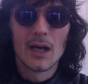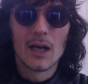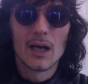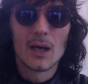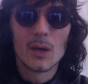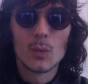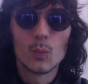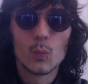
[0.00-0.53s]

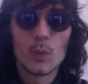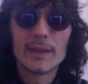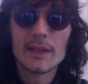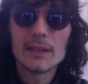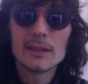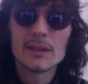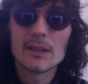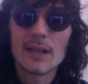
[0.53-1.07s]

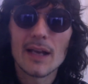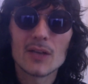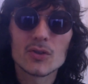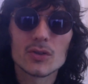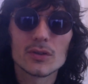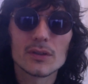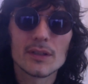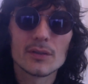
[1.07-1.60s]
Within the
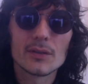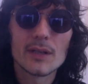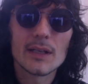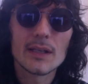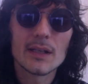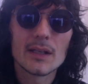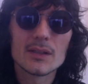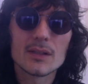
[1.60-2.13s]
natural
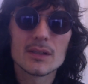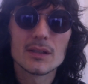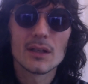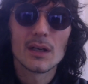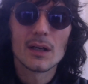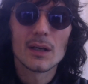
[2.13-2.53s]
ingredients,